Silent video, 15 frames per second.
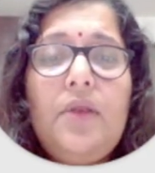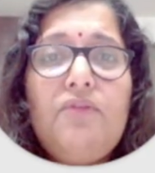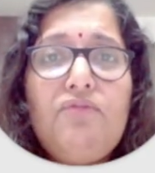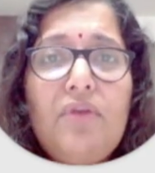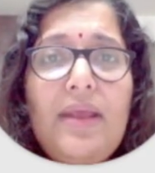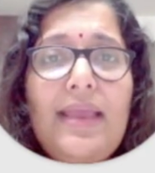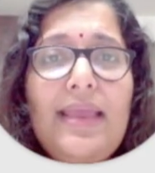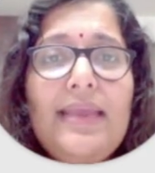
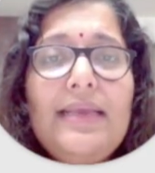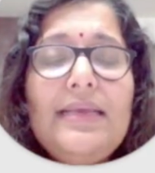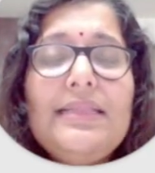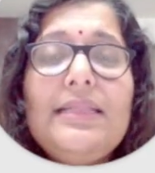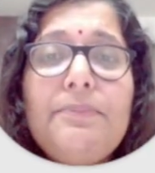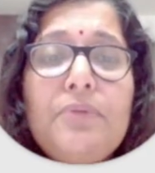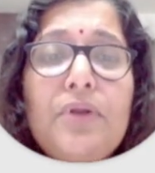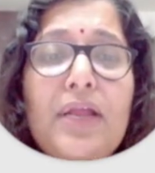drag
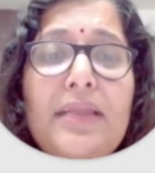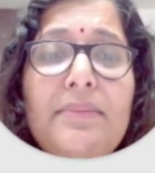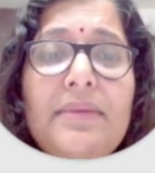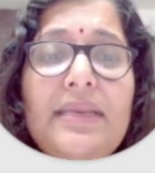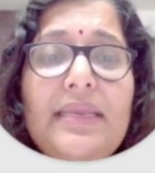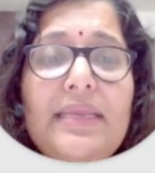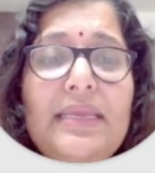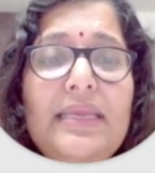the
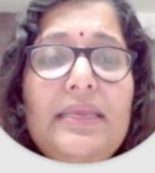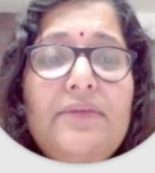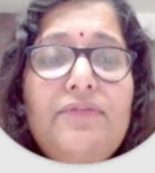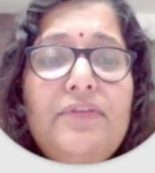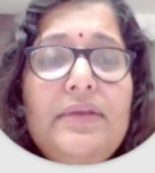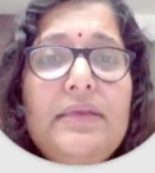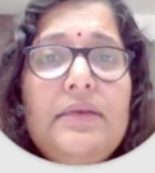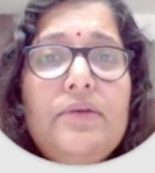primary key
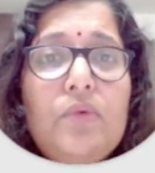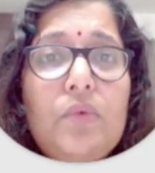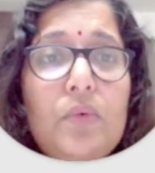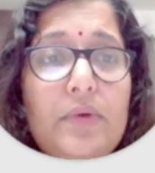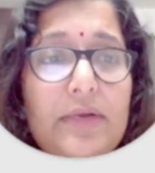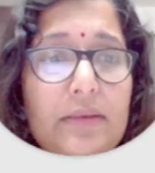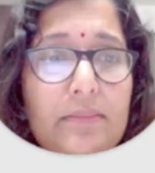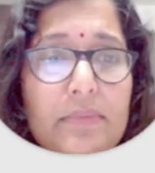field
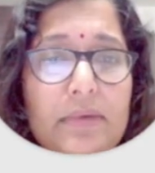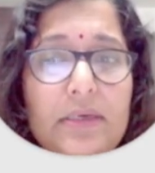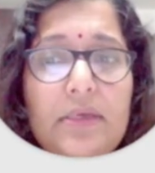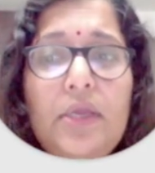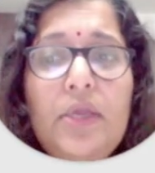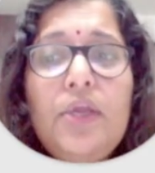roll number